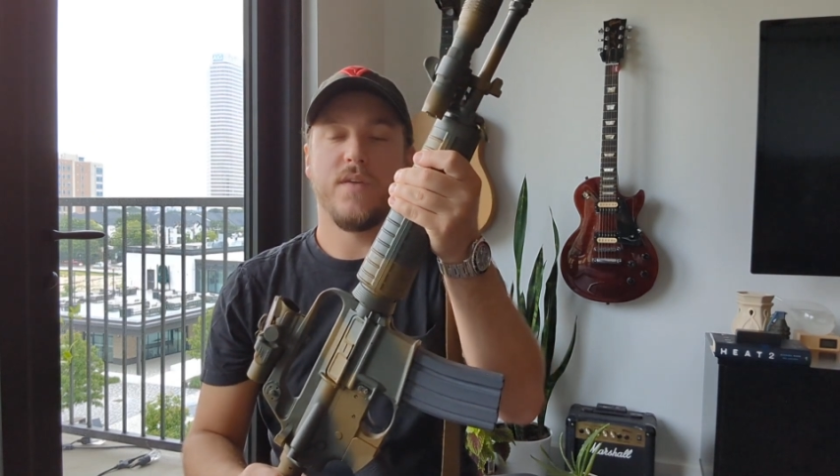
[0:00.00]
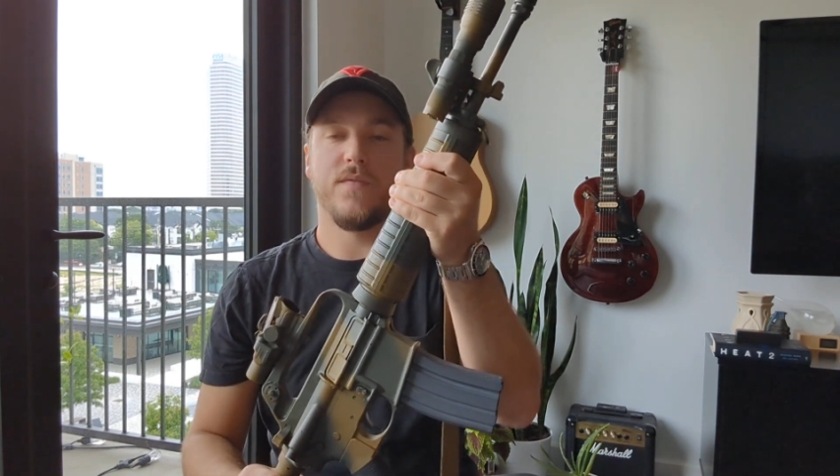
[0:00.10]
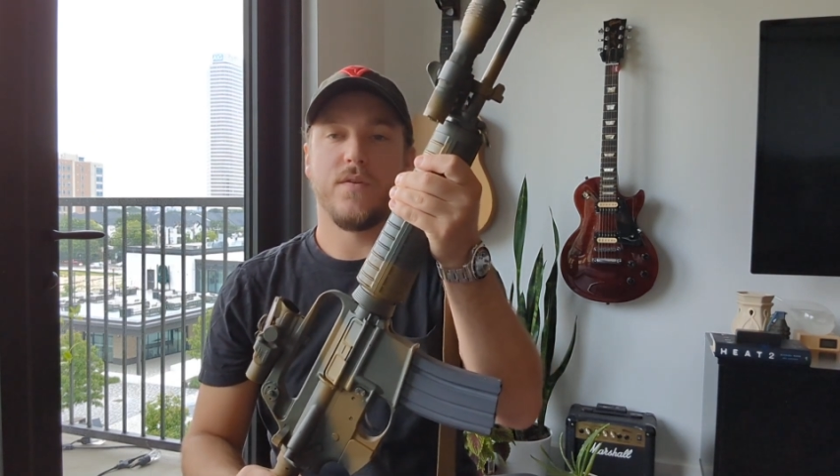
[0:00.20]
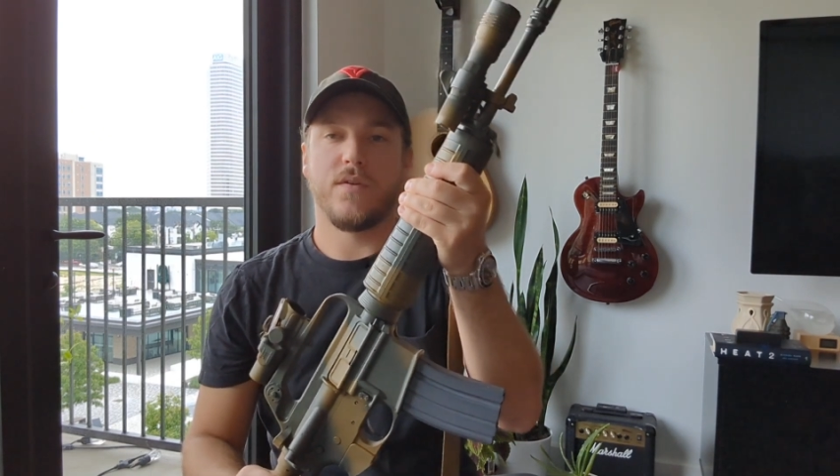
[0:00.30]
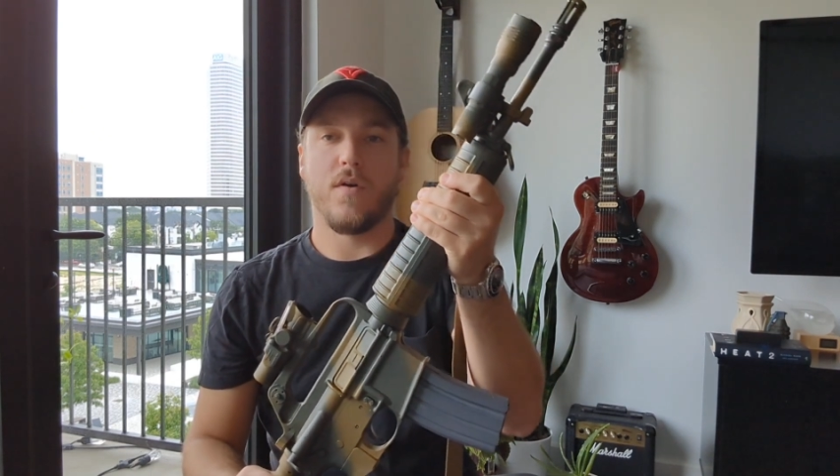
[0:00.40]
If
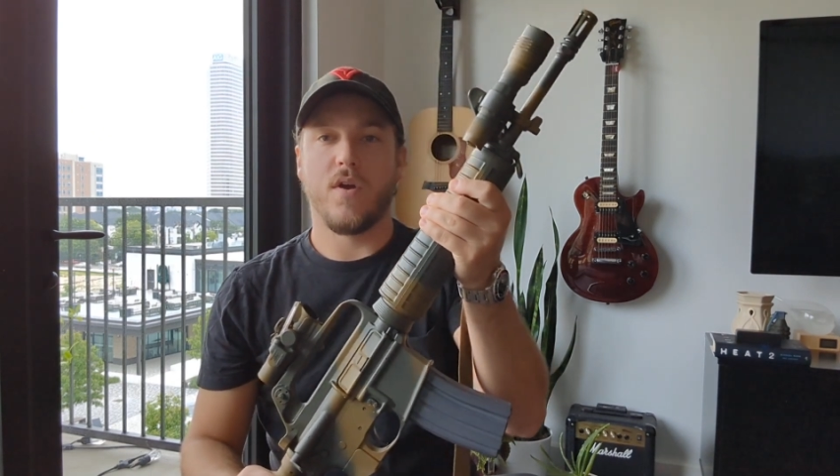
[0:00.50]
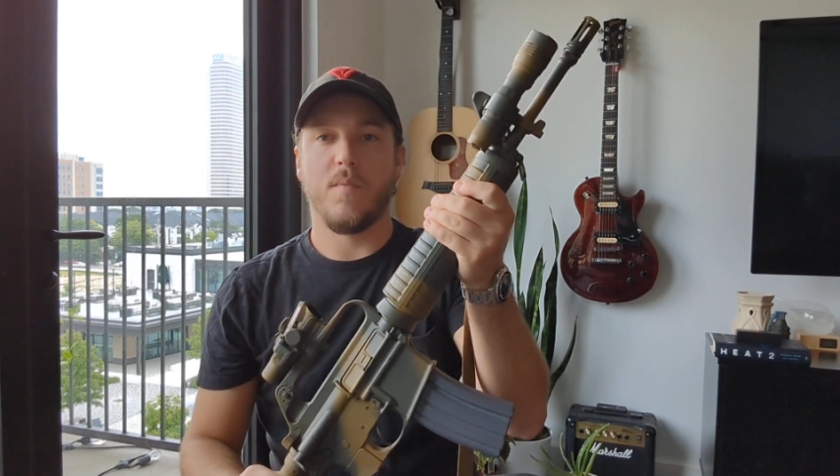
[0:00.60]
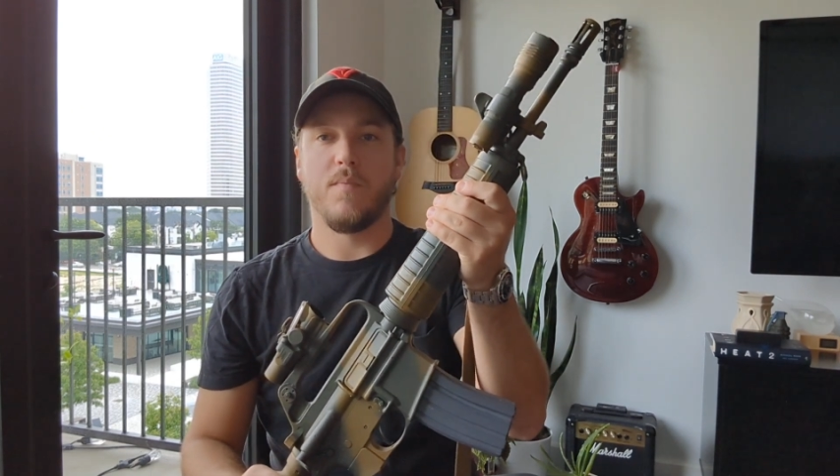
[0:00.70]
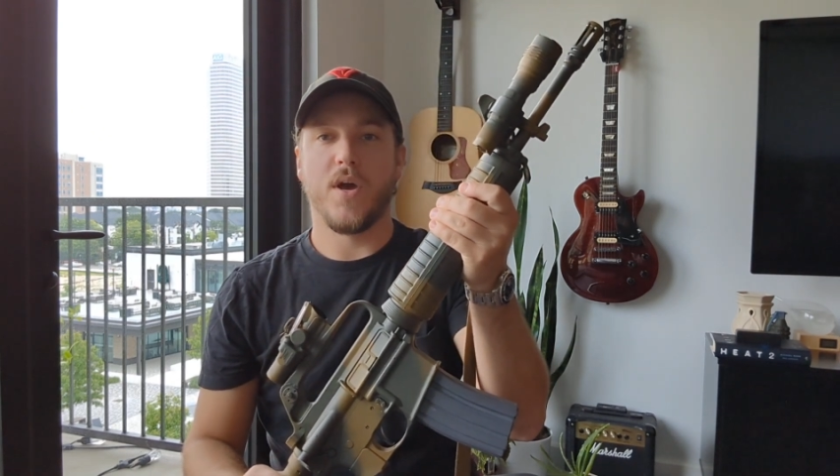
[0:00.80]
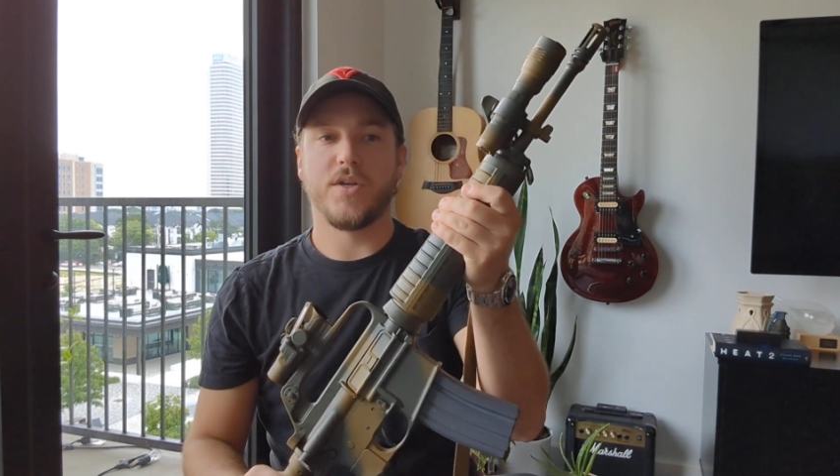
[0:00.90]
you're on
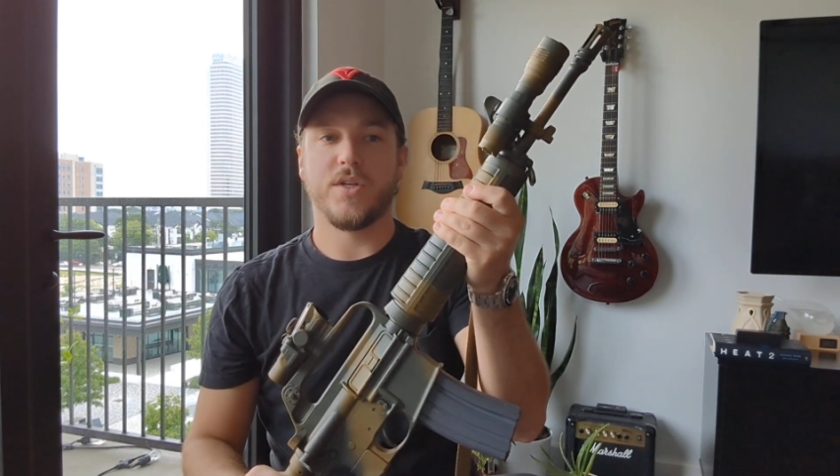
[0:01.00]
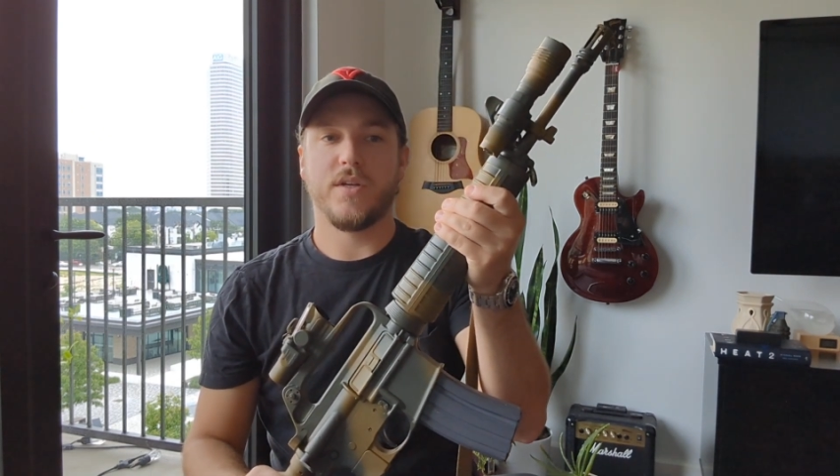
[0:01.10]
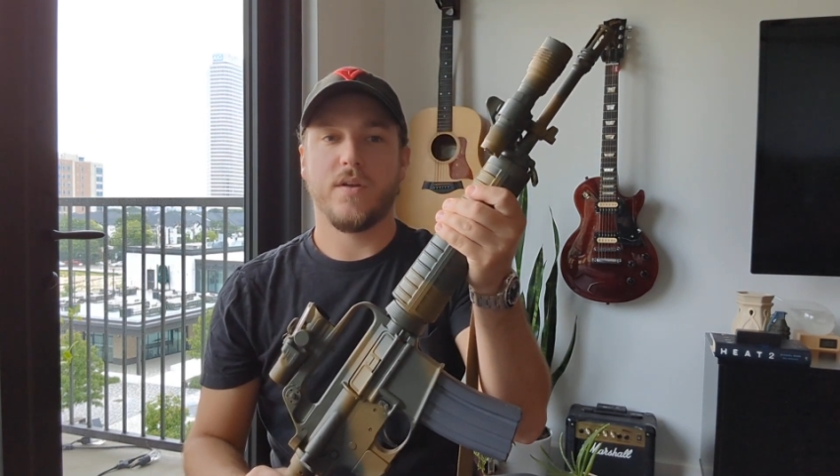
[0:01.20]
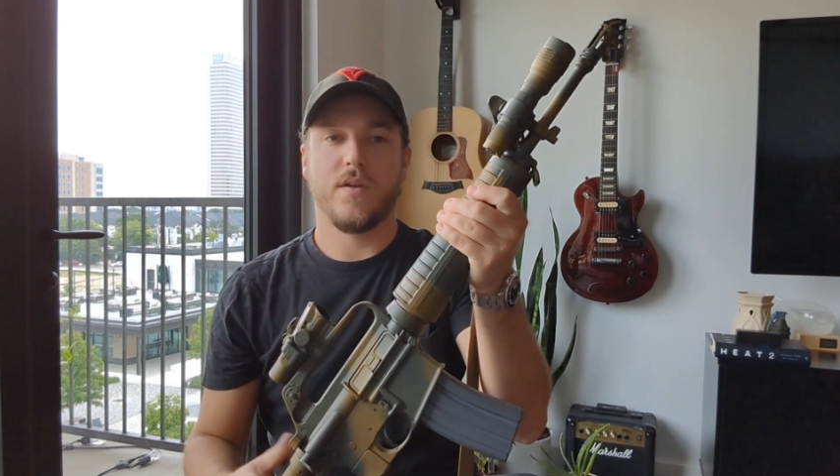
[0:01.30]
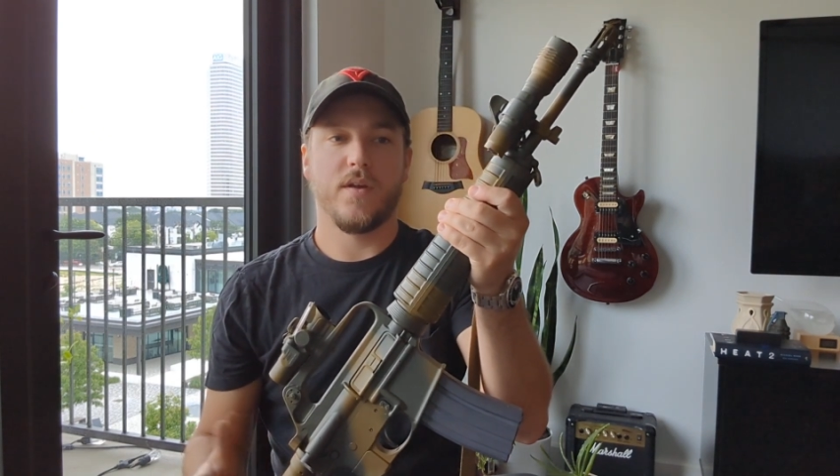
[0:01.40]
a
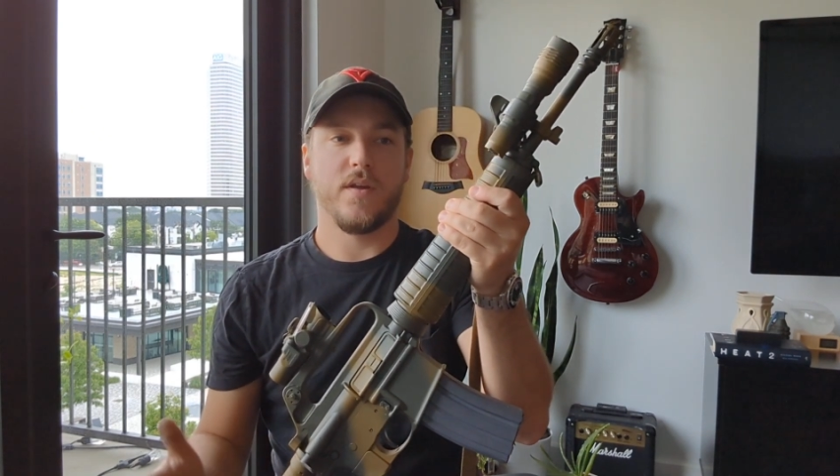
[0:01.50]
budget,